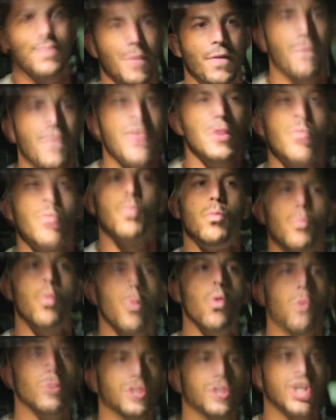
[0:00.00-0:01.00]
feel
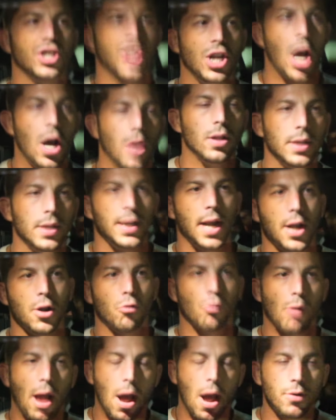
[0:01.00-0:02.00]
more solid and
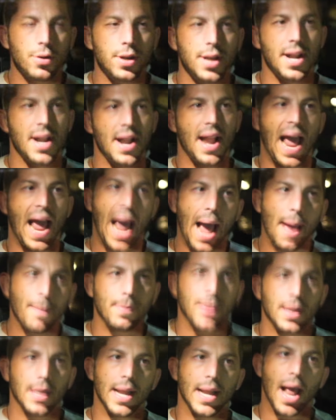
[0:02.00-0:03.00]
grounded and
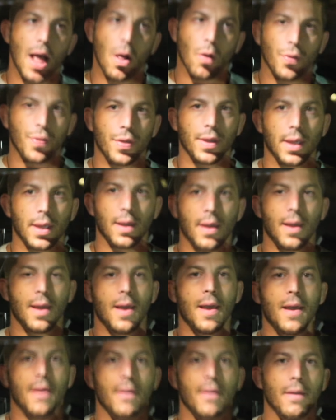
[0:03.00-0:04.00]
happy and healthy
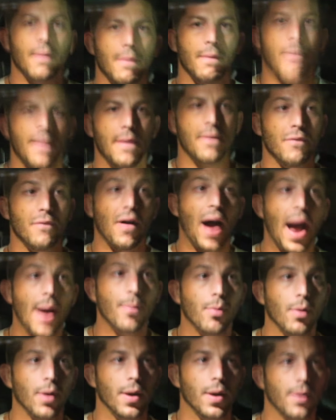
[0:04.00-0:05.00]
and
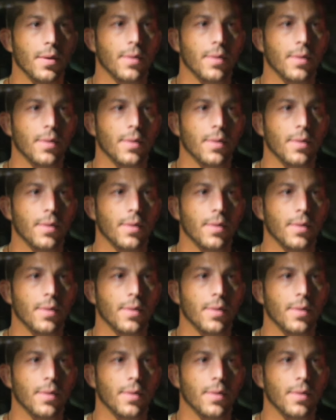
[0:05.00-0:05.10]
vibrant.